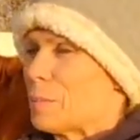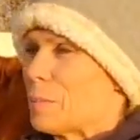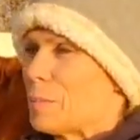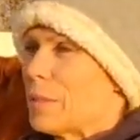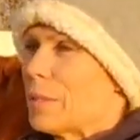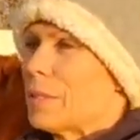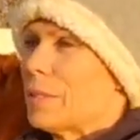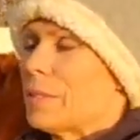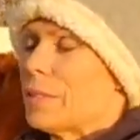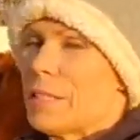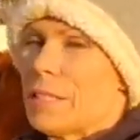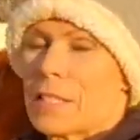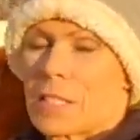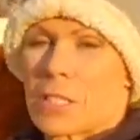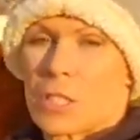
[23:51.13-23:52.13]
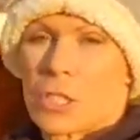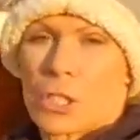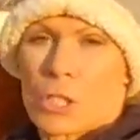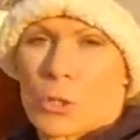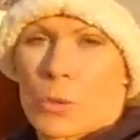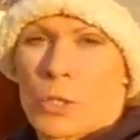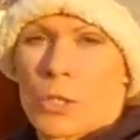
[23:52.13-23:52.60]
But it's
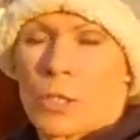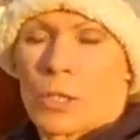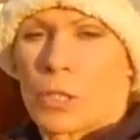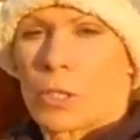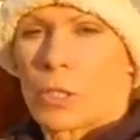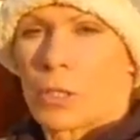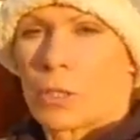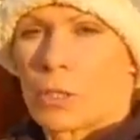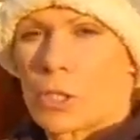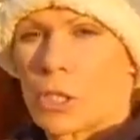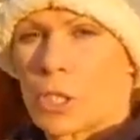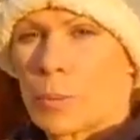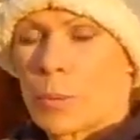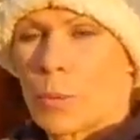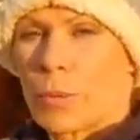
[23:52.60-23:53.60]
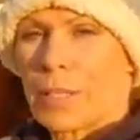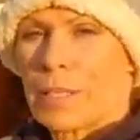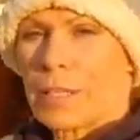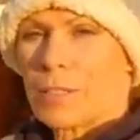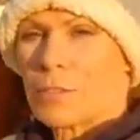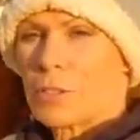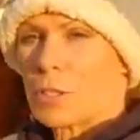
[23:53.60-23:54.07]
short, to the
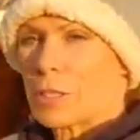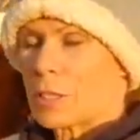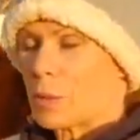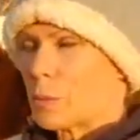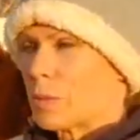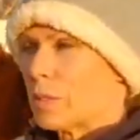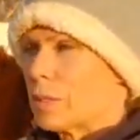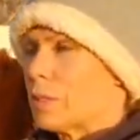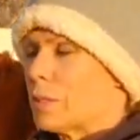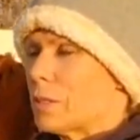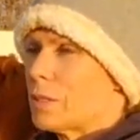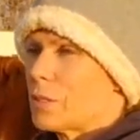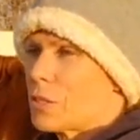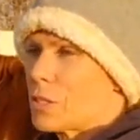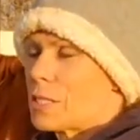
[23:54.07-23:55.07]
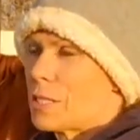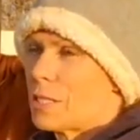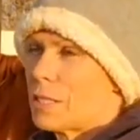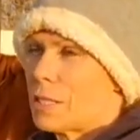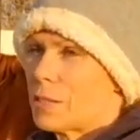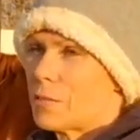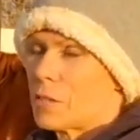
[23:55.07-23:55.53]
point, gives you like a really good
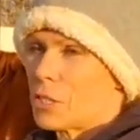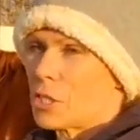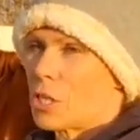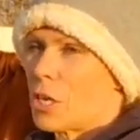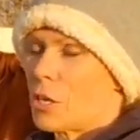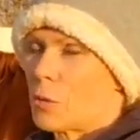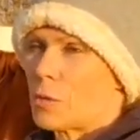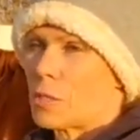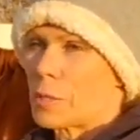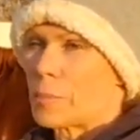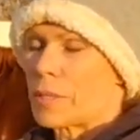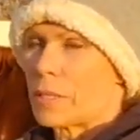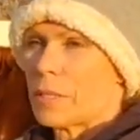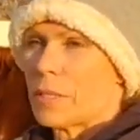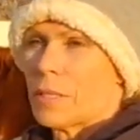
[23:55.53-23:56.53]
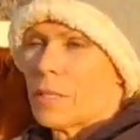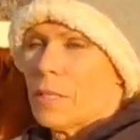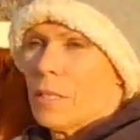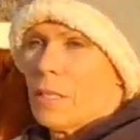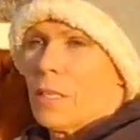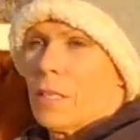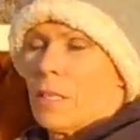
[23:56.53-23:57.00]
understanding of the chakras, but
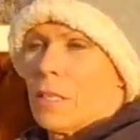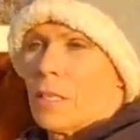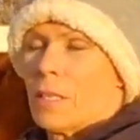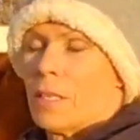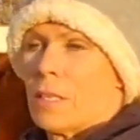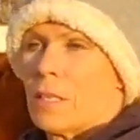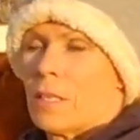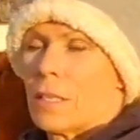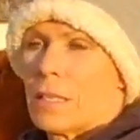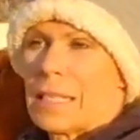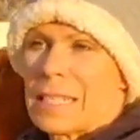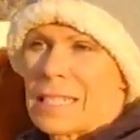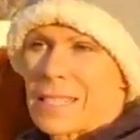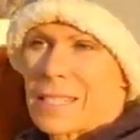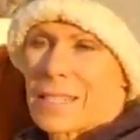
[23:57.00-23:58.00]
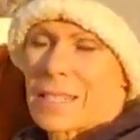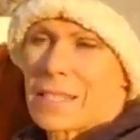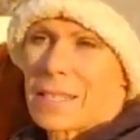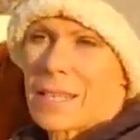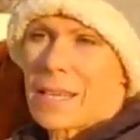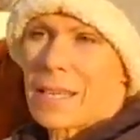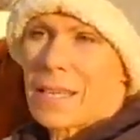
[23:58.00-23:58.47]
it doesn't
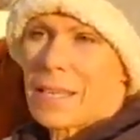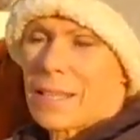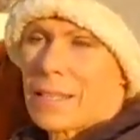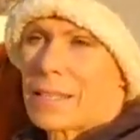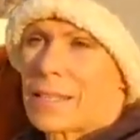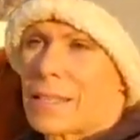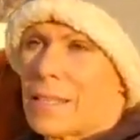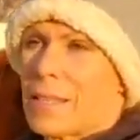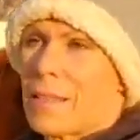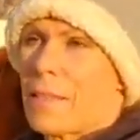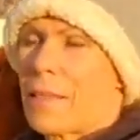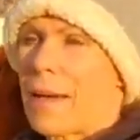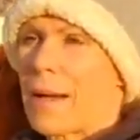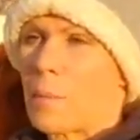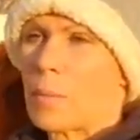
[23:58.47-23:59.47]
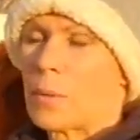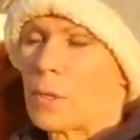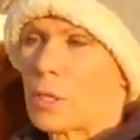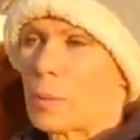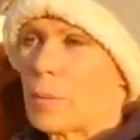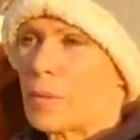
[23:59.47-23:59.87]
say this in that book,